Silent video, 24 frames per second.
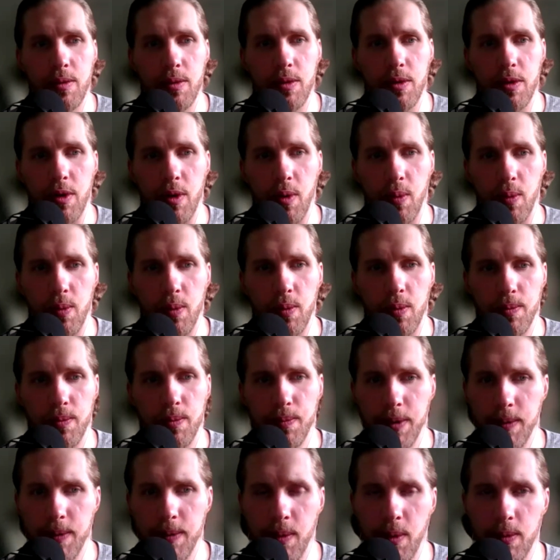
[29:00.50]
you know,
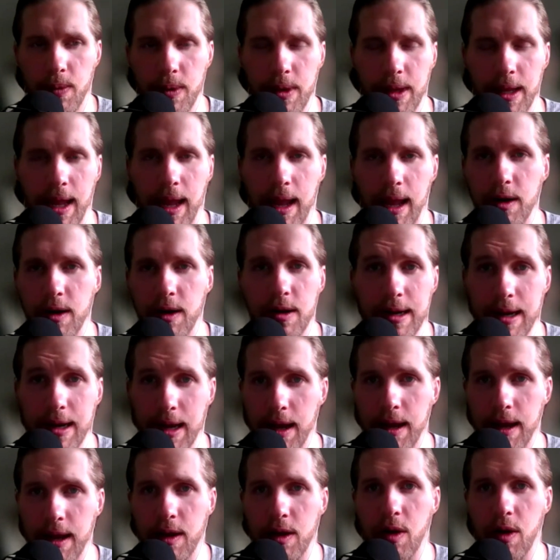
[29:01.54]
people really hate on
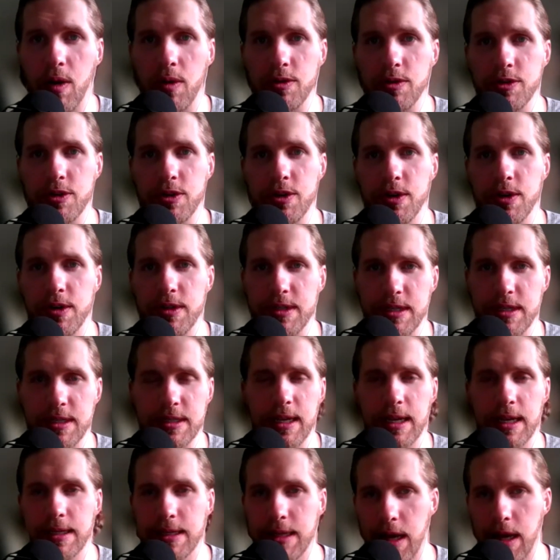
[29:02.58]
diet culture. And it's just
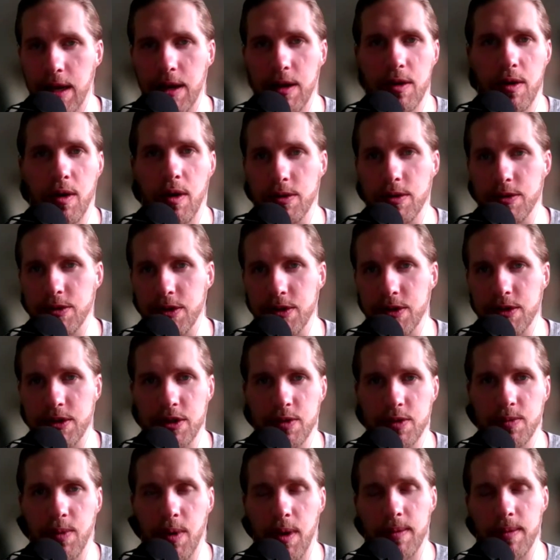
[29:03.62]
like diet culture is
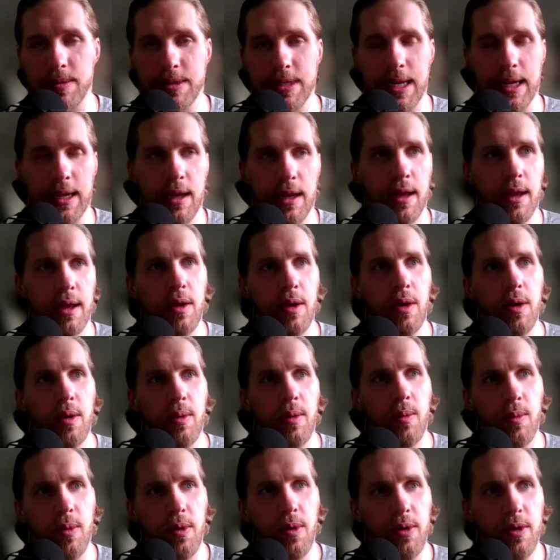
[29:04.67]
this problem. It's like,
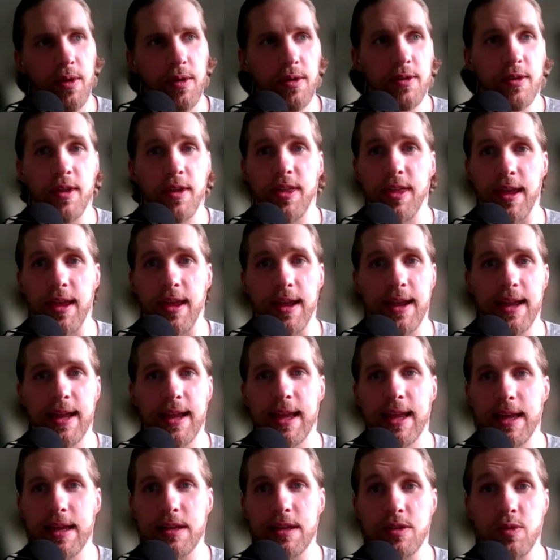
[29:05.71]
well, here's the thing
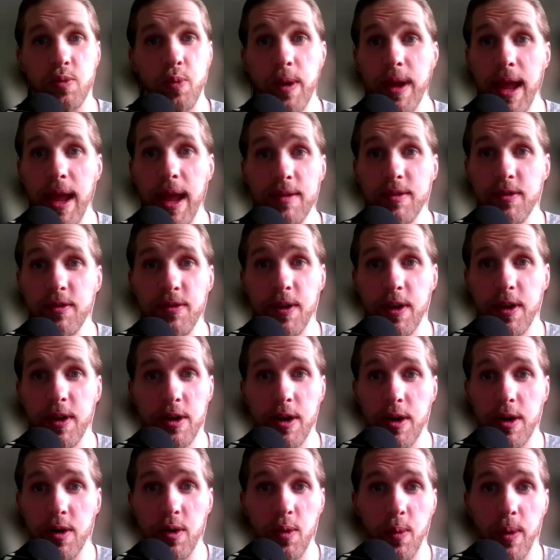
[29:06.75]
is we haven't
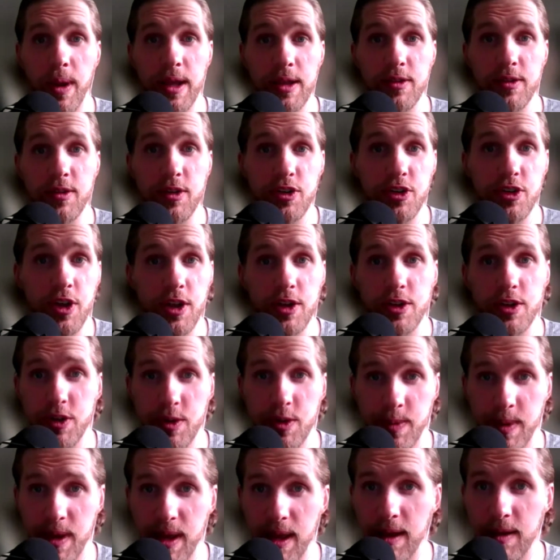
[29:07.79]
figured out a way to change
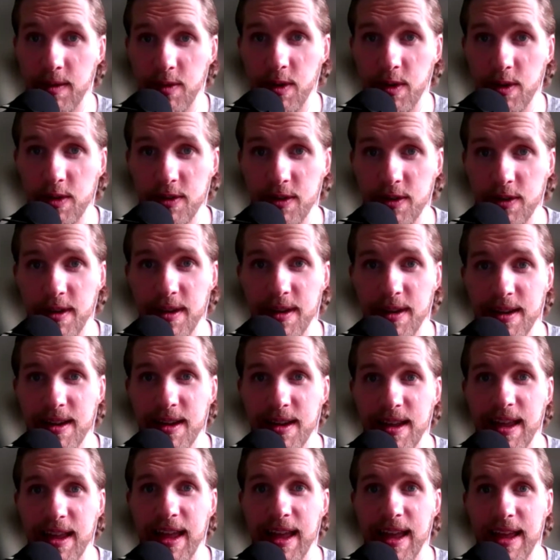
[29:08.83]
your behaviors.
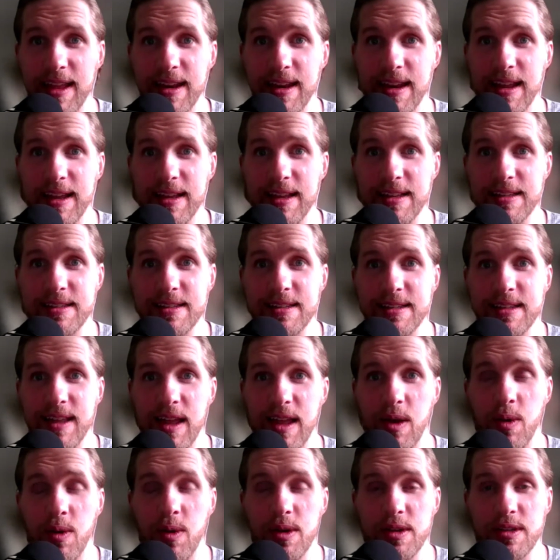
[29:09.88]
And it's
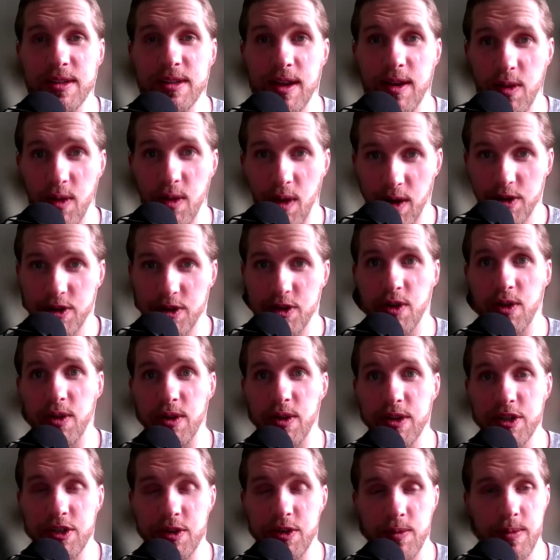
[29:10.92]
now a psychological
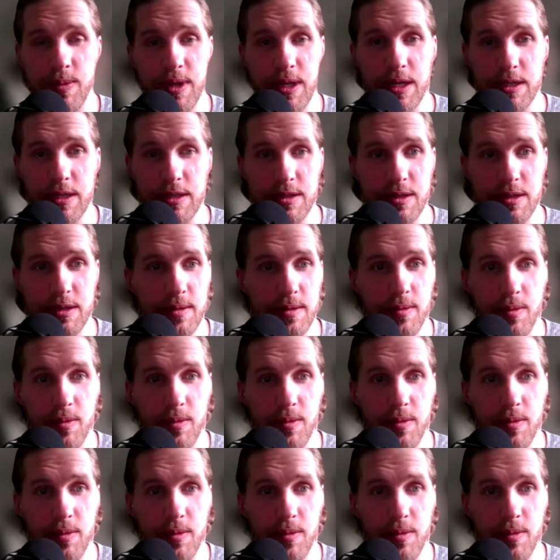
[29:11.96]
issue because